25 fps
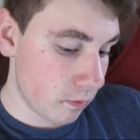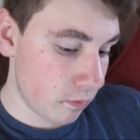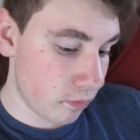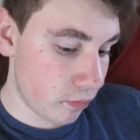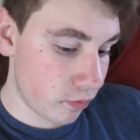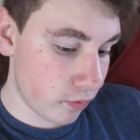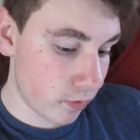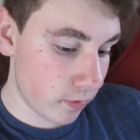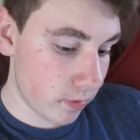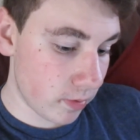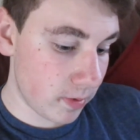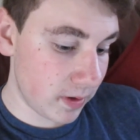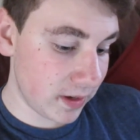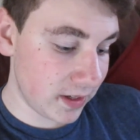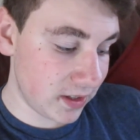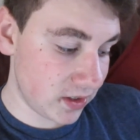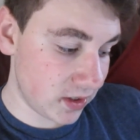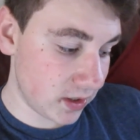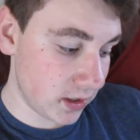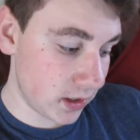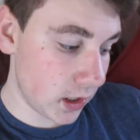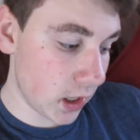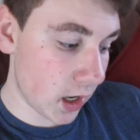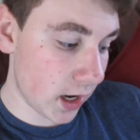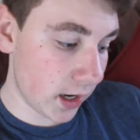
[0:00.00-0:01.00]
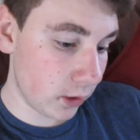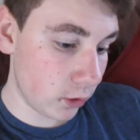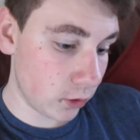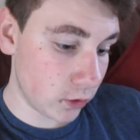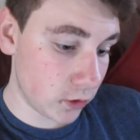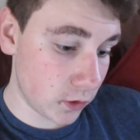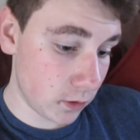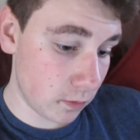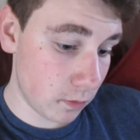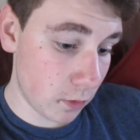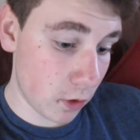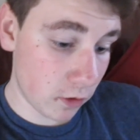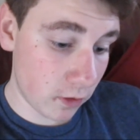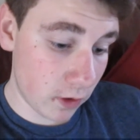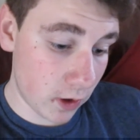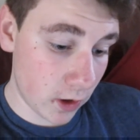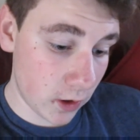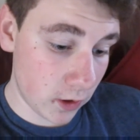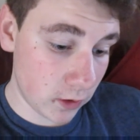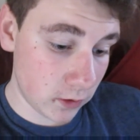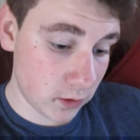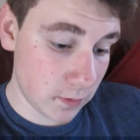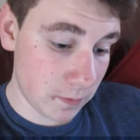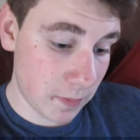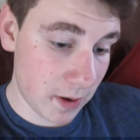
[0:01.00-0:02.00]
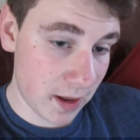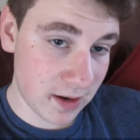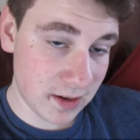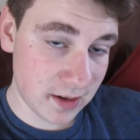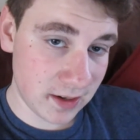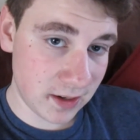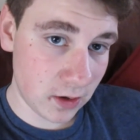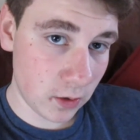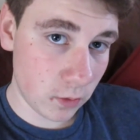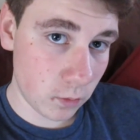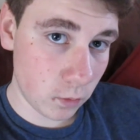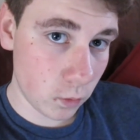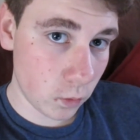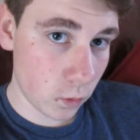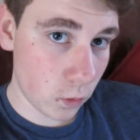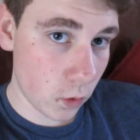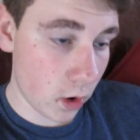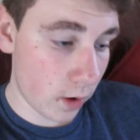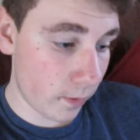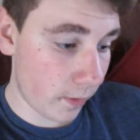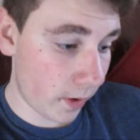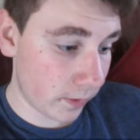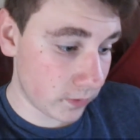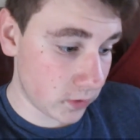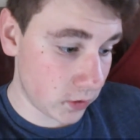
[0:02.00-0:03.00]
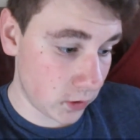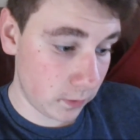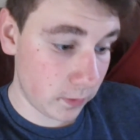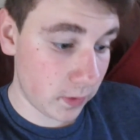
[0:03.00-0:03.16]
probably tonight or tomorrow, depending on what I'm up to.